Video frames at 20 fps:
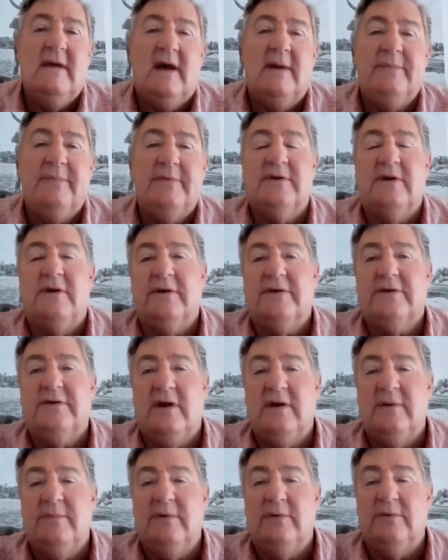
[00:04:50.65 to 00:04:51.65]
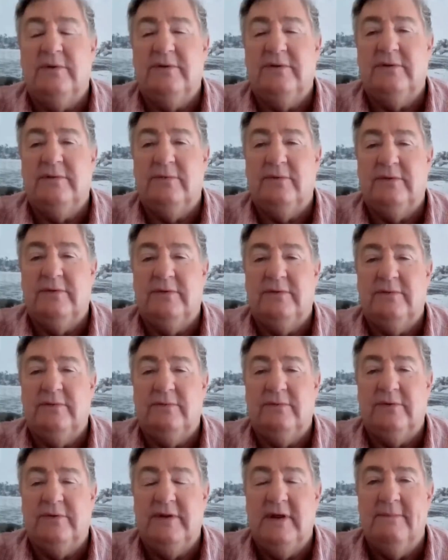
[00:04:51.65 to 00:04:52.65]
up until October
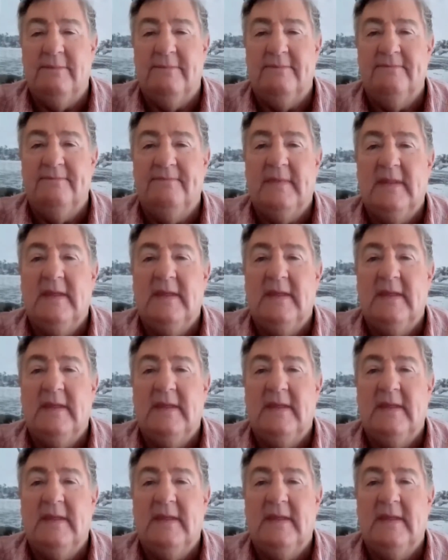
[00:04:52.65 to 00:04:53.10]
with him.